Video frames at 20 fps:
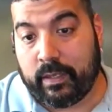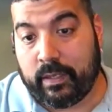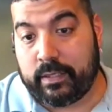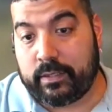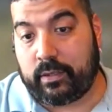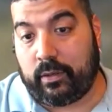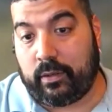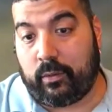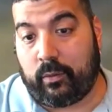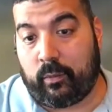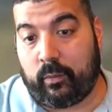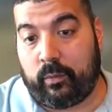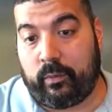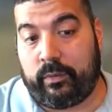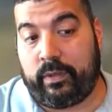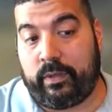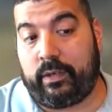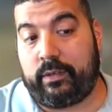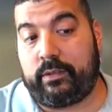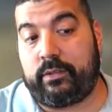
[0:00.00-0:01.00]
So
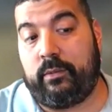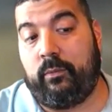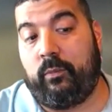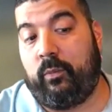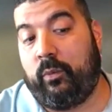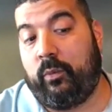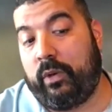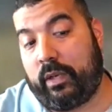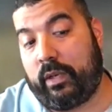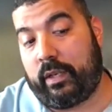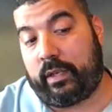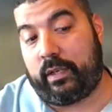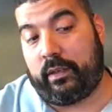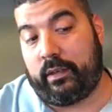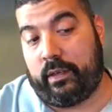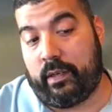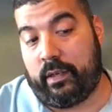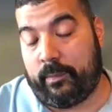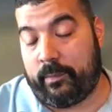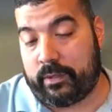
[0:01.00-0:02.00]
there's some really
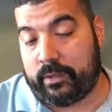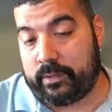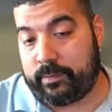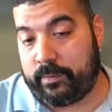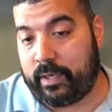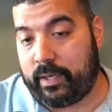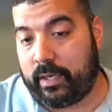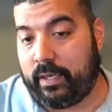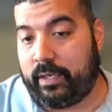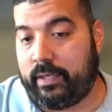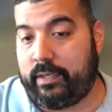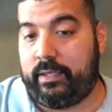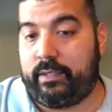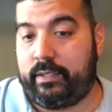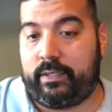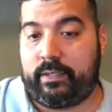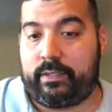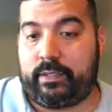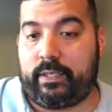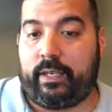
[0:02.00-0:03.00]
good numbers behind this
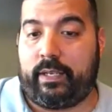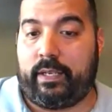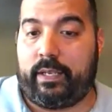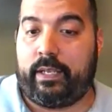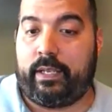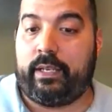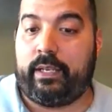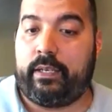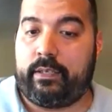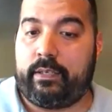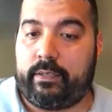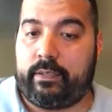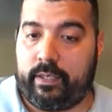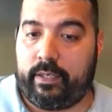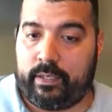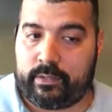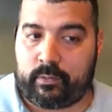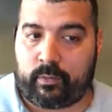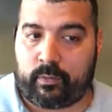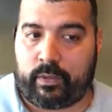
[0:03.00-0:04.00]
to say it
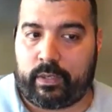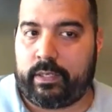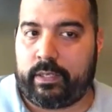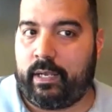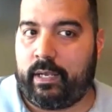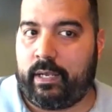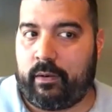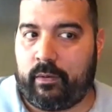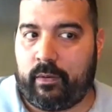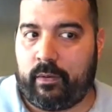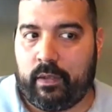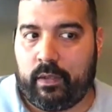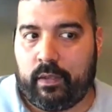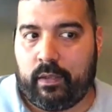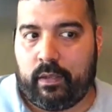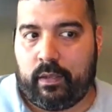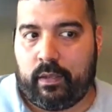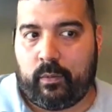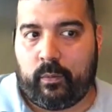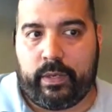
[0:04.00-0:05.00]
does work. Now,
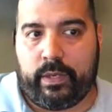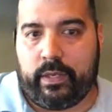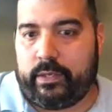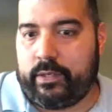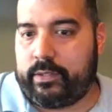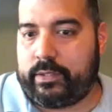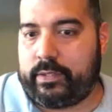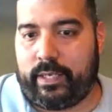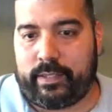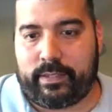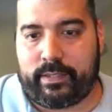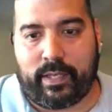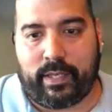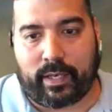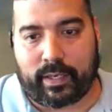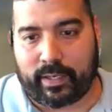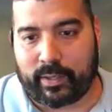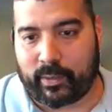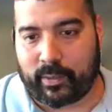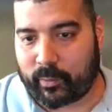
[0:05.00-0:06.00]
we understand it's
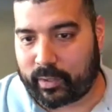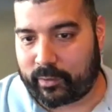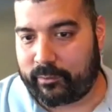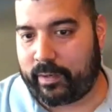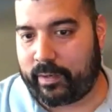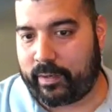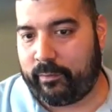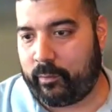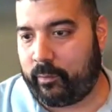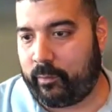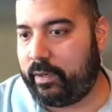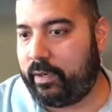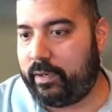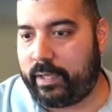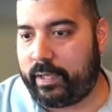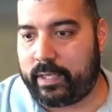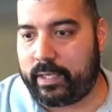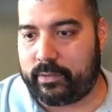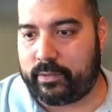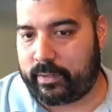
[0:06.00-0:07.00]
not going to work for everyone, and
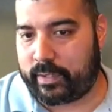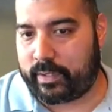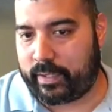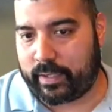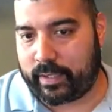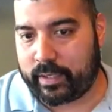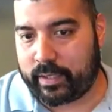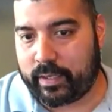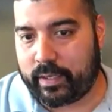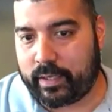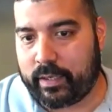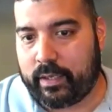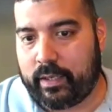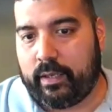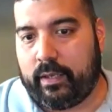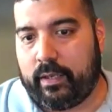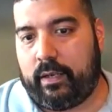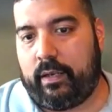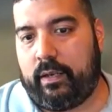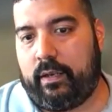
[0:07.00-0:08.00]
that's okay.
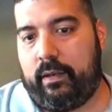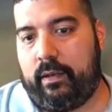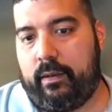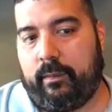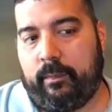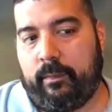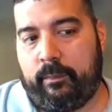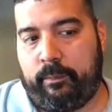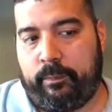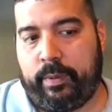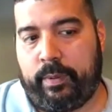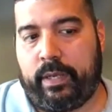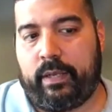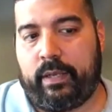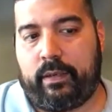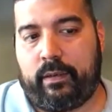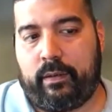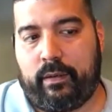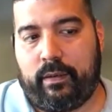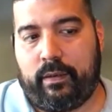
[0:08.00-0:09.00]

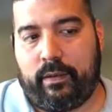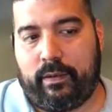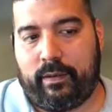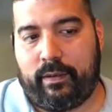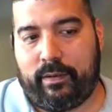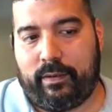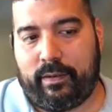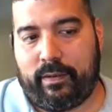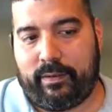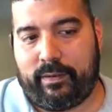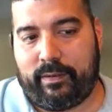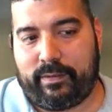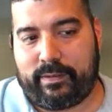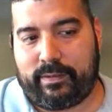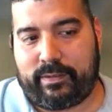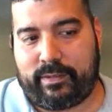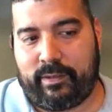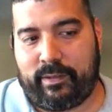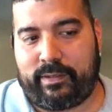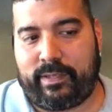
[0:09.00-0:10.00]
But
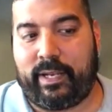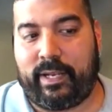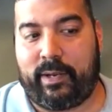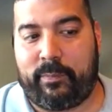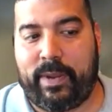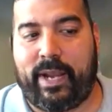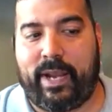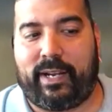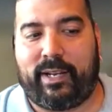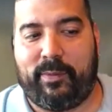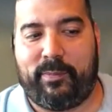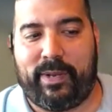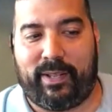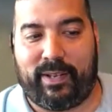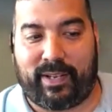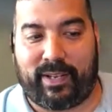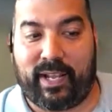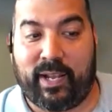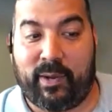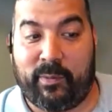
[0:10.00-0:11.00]
to think back about
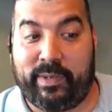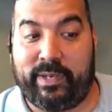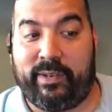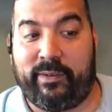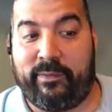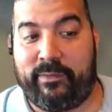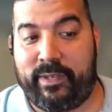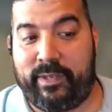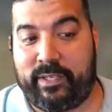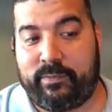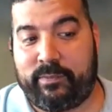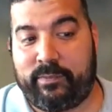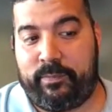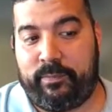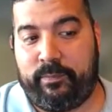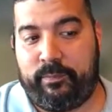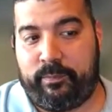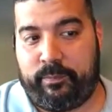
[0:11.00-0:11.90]
like how many of these